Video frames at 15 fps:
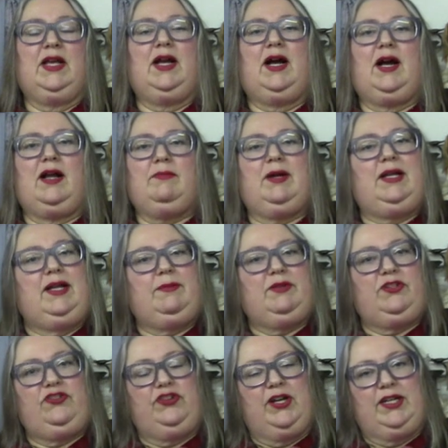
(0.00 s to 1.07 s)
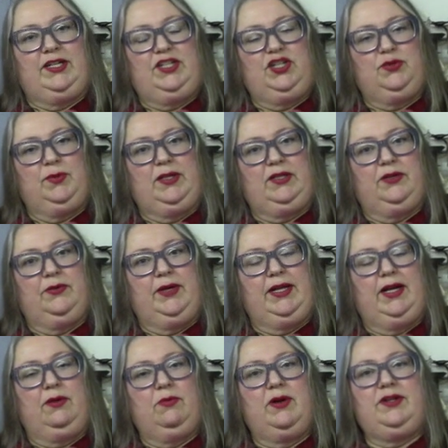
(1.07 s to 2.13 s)
Hi, my name is Janice Switlo, and
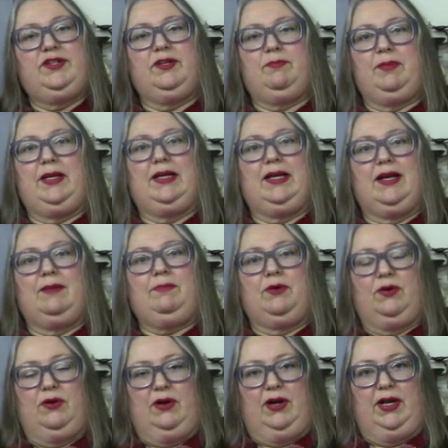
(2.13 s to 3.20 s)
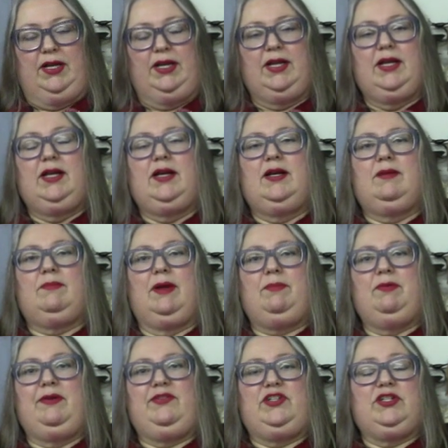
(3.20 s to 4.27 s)
I want to pick up on my
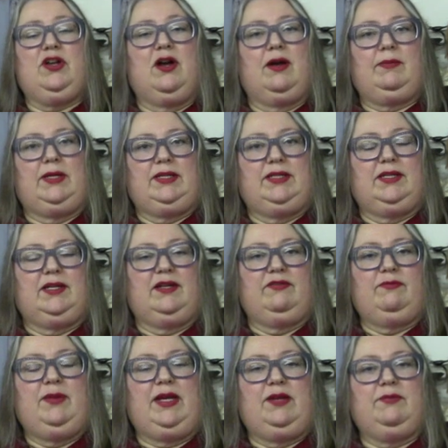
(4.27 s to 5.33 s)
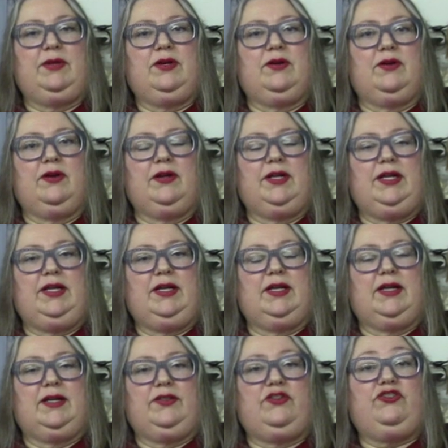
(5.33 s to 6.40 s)
previous comments that I've made regarding
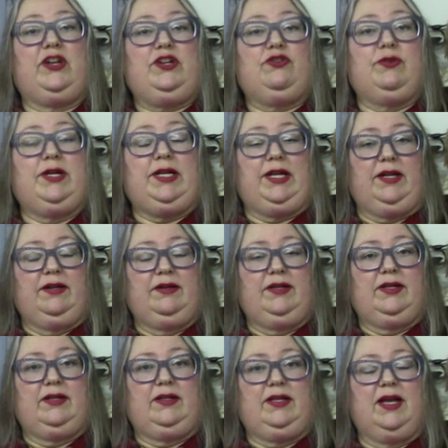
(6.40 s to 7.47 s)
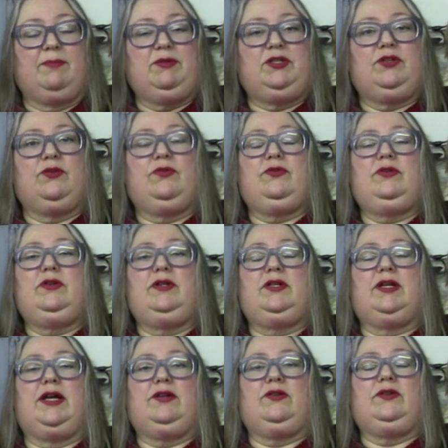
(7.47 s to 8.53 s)
the J Treaty in the episode
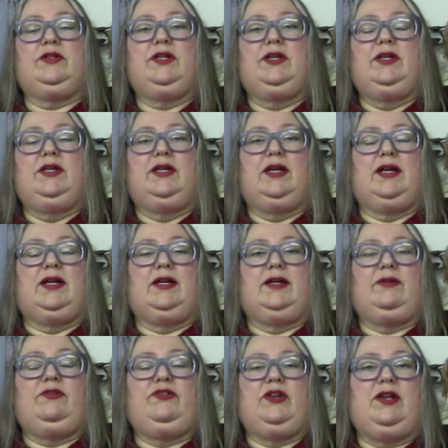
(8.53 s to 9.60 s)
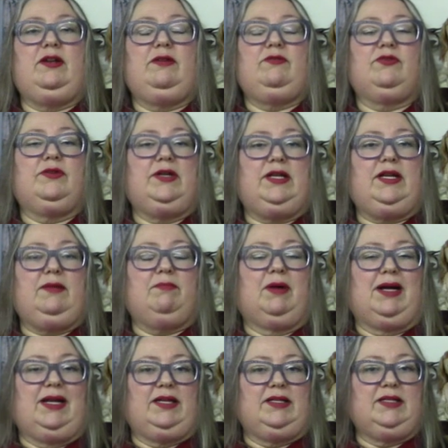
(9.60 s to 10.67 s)
titled J Treaty
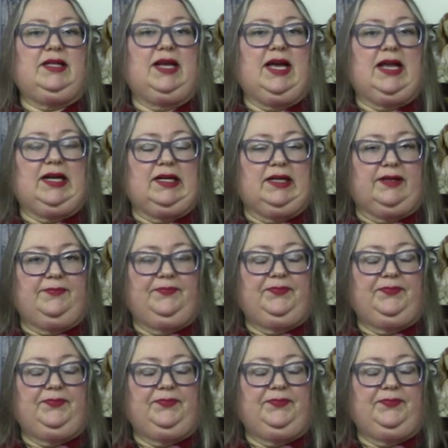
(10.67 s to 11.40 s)
Binds Canada.